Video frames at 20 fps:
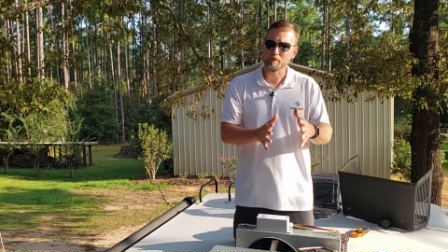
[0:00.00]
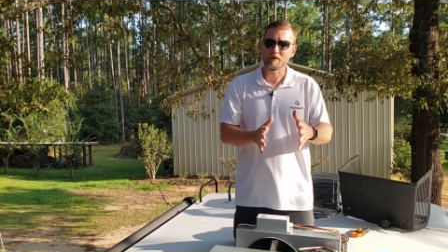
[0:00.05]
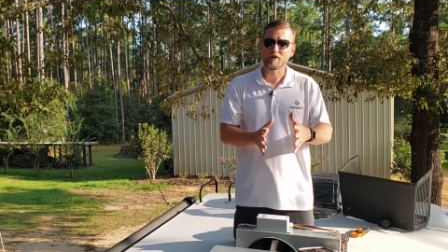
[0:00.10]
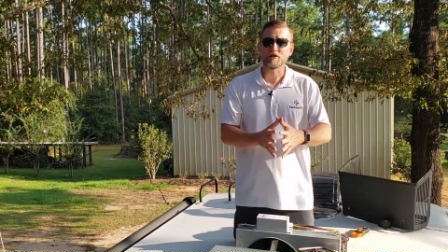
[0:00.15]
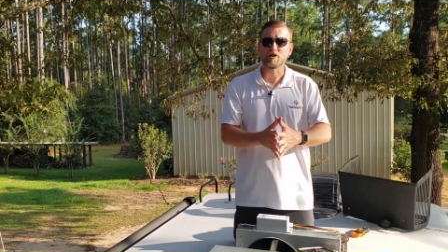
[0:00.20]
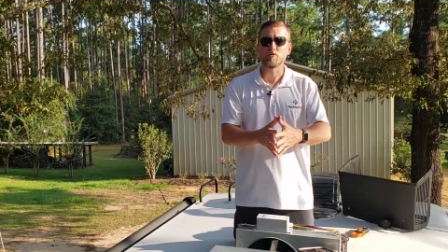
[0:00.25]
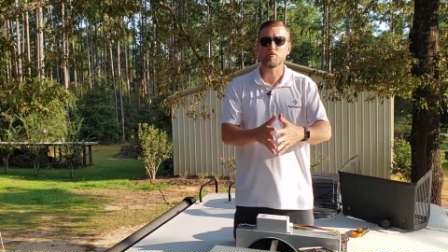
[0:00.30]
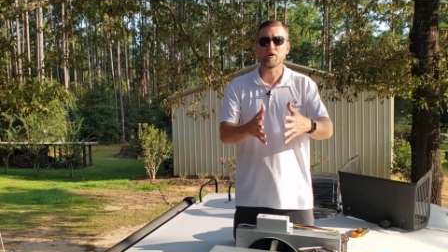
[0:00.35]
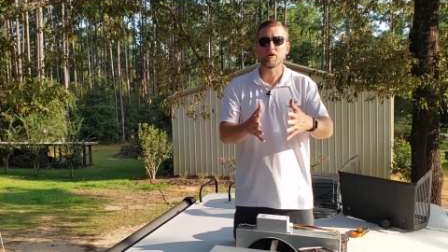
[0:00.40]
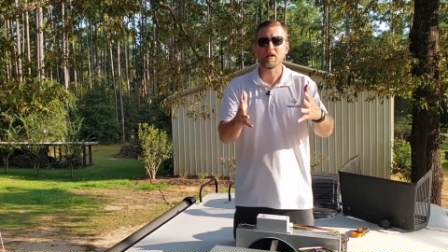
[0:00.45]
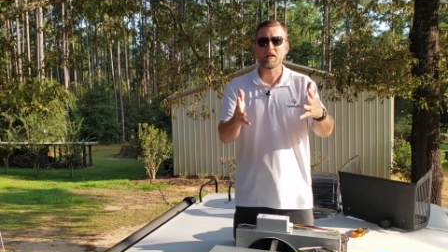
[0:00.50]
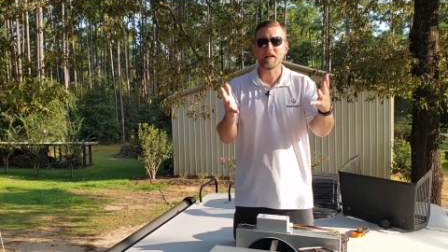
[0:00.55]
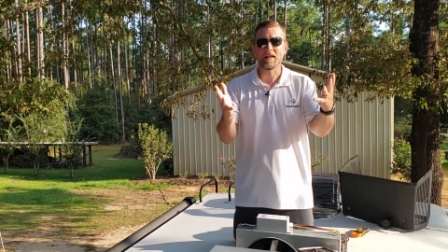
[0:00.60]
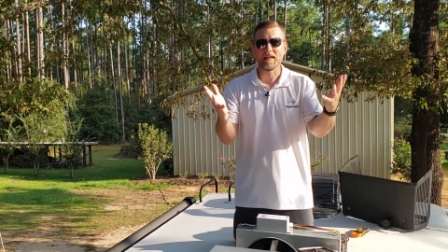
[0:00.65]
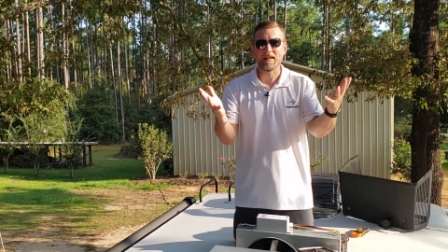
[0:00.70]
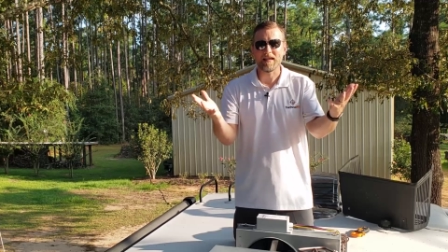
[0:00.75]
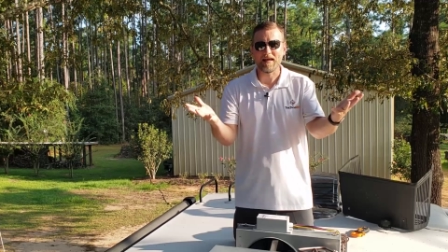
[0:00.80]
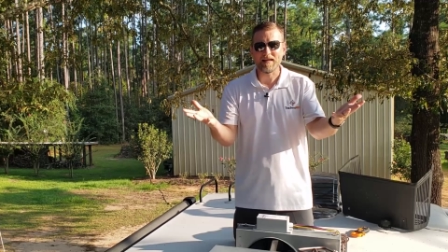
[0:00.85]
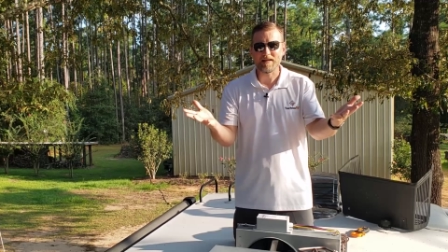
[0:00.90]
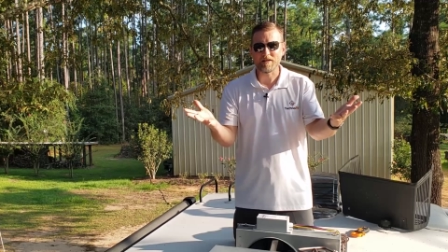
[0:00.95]
but you would
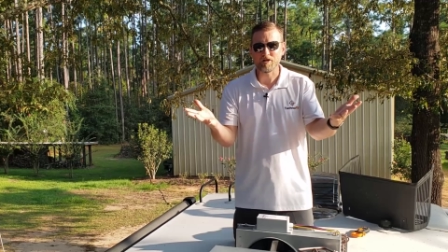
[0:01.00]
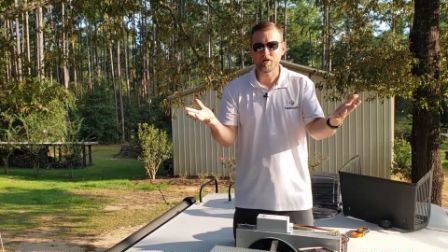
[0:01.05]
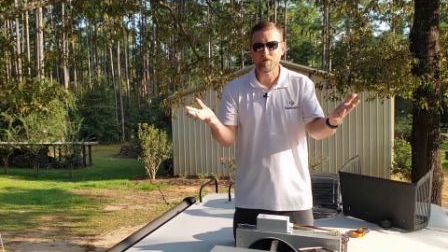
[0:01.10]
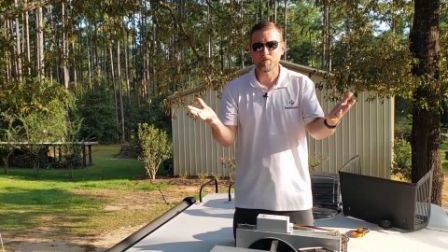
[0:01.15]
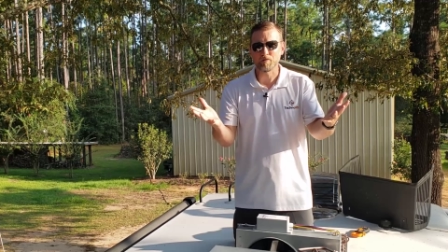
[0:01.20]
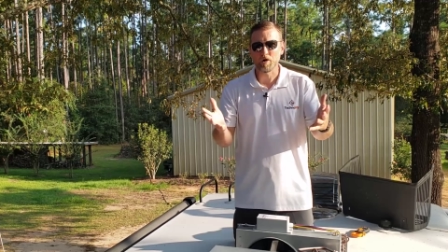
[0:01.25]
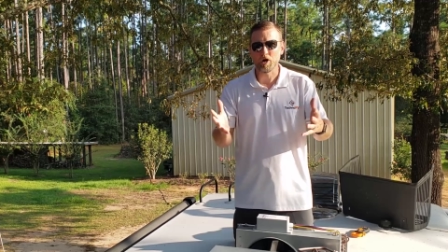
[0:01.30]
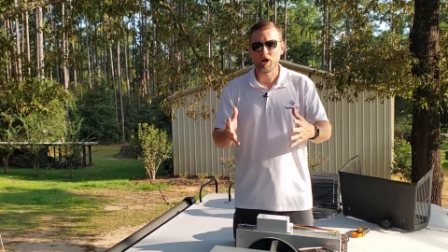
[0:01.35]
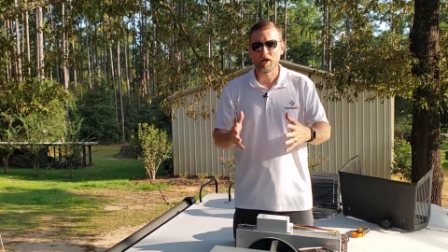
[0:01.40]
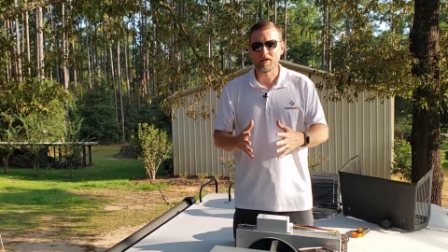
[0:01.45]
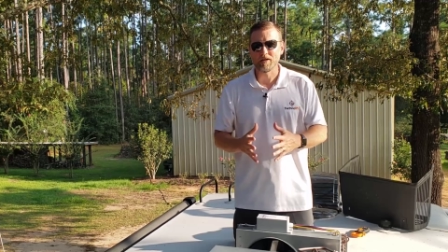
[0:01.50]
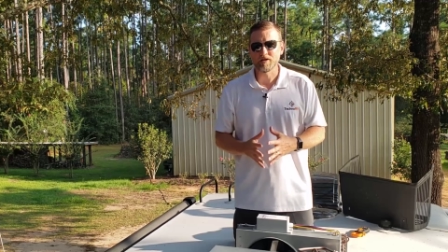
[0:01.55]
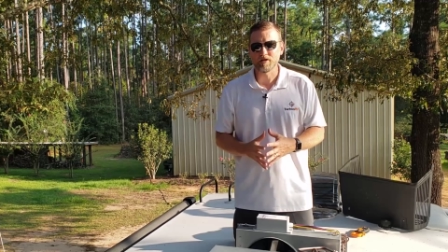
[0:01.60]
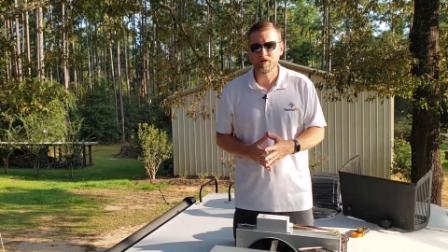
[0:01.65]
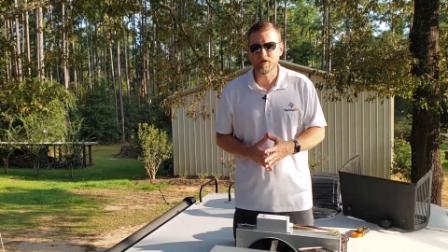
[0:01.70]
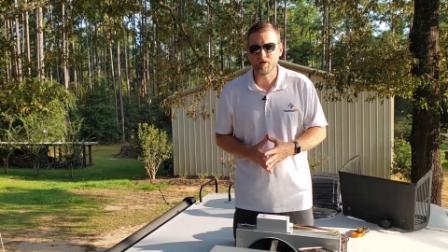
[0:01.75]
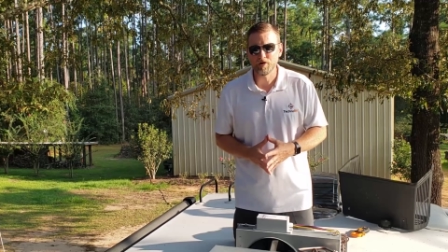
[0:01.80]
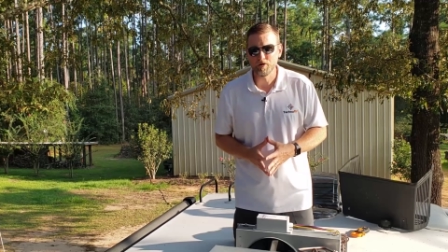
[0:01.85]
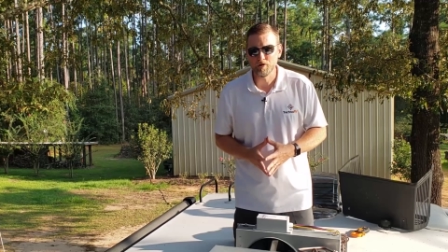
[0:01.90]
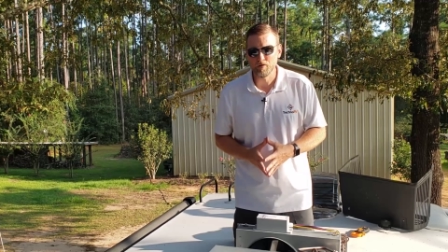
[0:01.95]
like to run
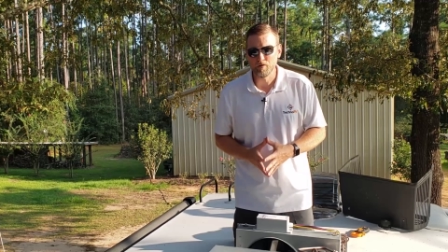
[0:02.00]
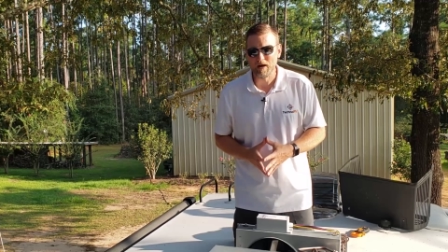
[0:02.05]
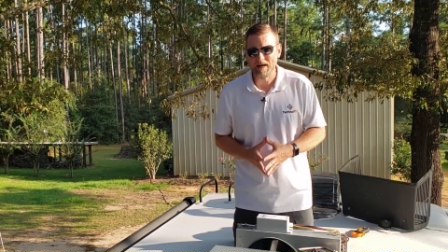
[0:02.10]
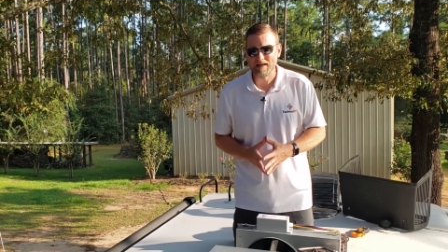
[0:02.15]
two